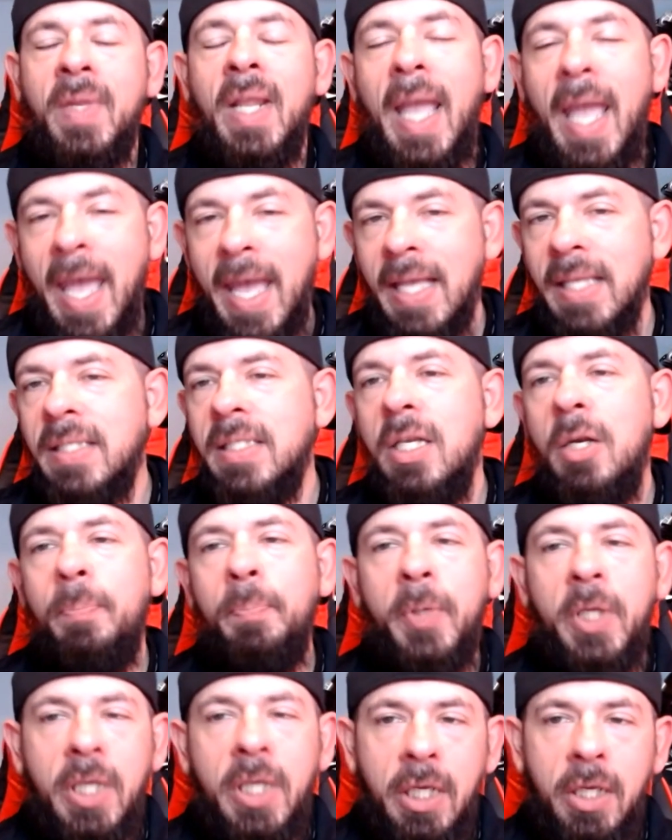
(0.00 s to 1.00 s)
as it
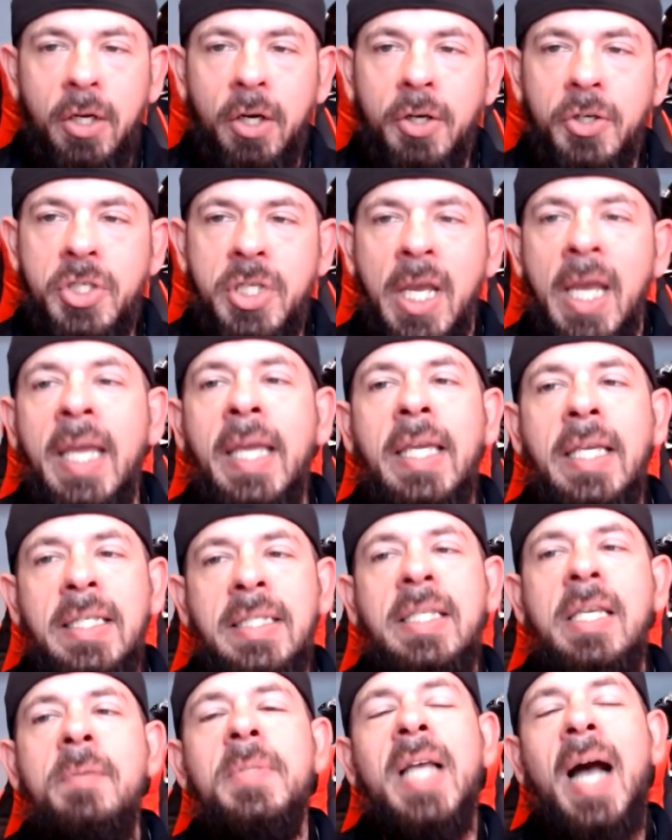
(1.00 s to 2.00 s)
appears, he
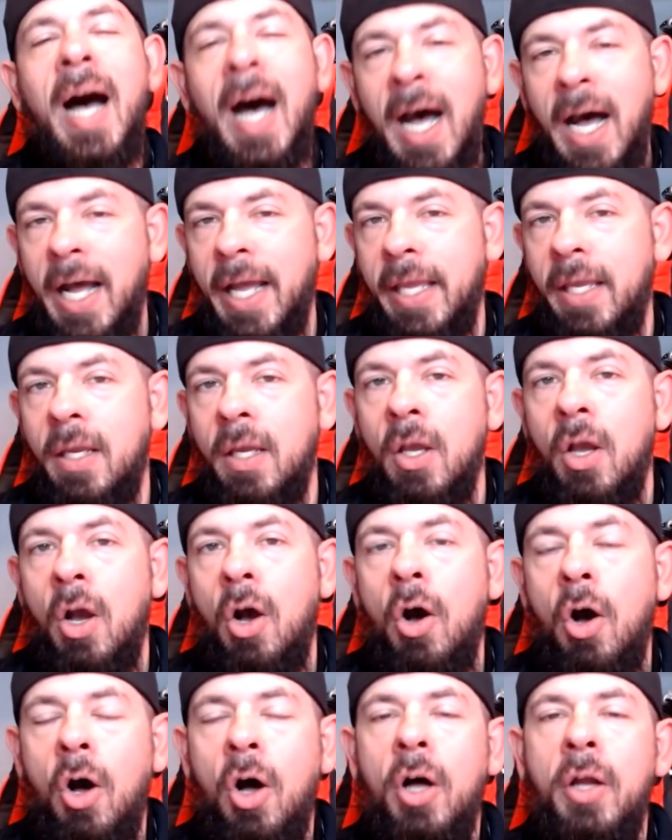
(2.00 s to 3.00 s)
seems high
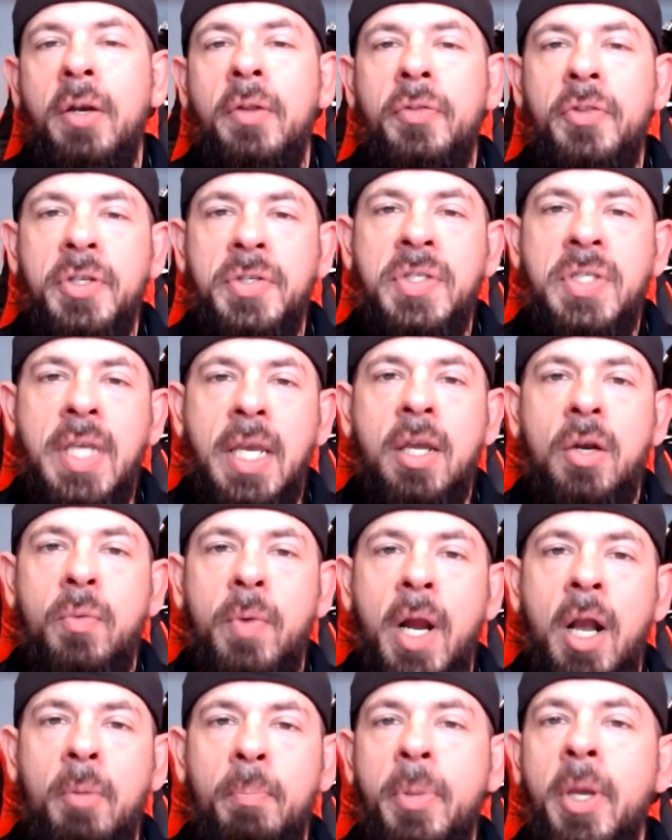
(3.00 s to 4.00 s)
on the second
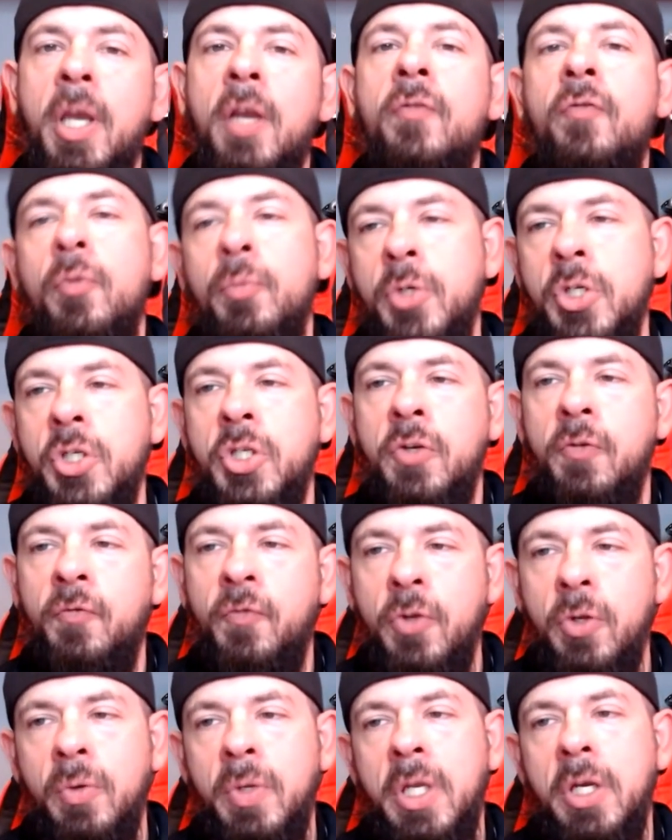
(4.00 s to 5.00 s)
round pick from just a
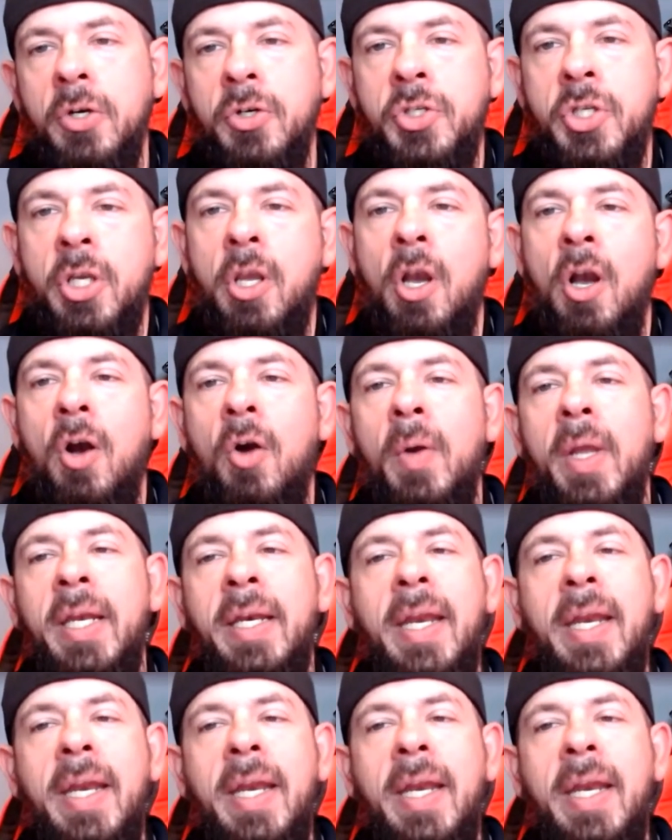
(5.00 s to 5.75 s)
few years ago.